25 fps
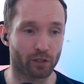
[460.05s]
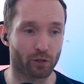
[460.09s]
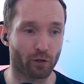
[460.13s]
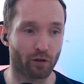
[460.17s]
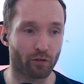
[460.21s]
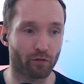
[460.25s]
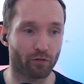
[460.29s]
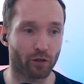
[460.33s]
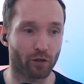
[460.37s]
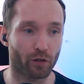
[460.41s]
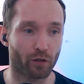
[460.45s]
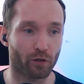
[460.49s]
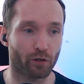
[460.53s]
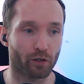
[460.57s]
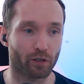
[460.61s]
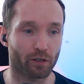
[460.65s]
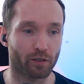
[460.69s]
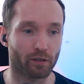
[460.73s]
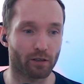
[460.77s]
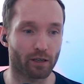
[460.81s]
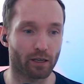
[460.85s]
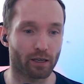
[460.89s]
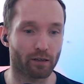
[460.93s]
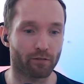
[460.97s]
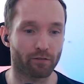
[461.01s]
So
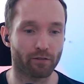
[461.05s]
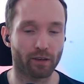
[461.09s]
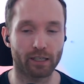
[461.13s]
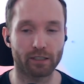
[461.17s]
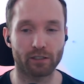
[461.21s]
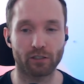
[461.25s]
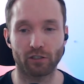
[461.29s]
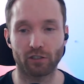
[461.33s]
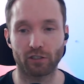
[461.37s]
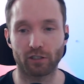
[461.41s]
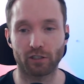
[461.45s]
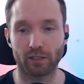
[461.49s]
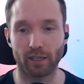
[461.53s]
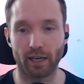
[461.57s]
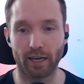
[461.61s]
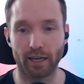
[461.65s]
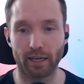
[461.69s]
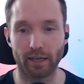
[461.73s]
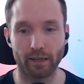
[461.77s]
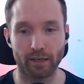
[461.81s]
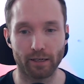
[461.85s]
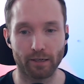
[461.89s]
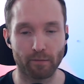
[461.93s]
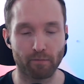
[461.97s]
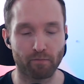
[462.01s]
if let's just
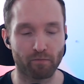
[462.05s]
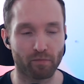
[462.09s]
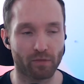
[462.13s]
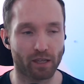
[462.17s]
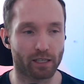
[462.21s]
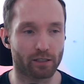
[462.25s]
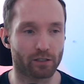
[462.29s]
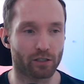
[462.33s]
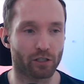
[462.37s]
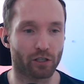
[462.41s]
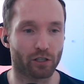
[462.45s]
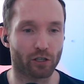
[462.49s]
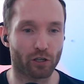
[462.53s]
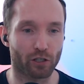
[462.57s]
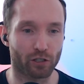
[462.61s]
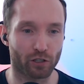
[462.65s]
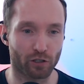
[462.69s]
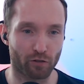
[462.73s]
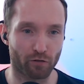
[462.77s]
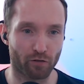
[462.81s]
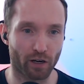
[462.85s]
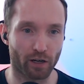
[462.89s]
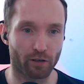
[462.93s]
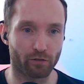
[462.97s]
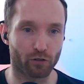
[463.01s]
say it's going to cost you
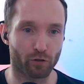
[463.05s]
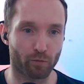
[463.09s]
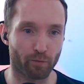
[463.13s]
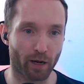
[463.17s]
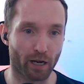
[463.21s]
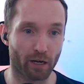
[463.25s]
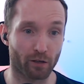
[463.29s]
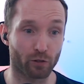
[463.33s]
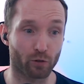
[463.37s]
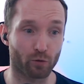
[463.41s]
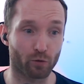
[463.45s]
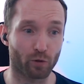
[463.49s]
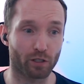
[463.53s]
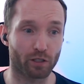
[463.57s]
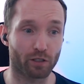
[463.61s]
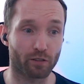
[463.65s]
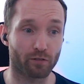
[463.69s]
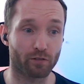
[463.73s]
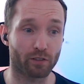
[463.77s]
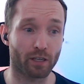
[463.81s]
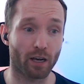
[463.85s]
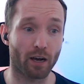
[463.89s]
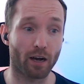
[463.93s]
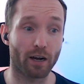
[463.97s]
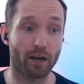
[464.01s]
£500 worth of
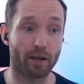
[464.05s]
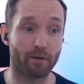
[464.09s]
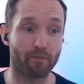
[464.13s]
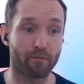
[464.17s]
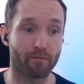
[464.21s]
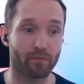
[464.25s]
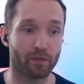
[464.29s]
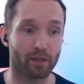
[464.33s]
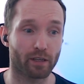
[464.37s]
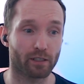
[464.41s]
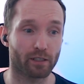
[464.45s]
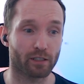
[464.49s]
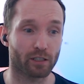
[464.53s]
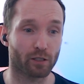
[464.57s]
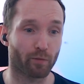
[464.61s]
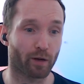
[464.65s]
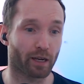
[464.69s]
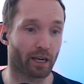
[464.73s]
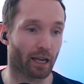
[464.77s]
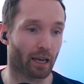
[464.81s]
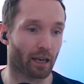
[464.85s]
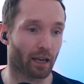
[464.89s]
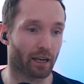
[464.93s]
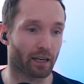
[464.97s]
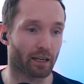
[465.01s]
time to make
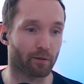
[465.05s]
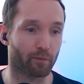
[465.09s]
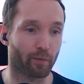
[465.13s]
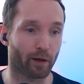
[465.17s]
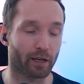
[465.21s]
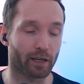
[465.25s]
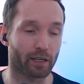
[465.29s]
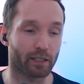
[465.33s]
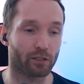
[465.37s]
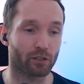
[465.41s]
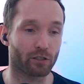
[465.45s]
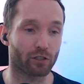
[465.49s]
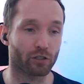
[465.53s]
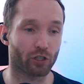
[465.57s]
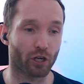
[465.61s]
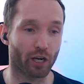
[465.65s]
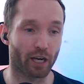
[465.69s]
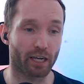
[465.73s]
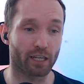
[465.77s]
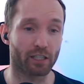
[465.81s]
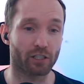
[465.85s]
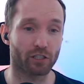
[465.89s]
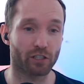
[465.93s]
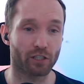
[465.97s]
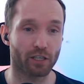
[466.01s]
a landing page
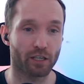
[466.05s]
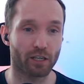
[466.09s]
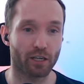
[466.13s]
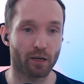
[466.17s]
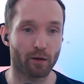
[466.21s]
change,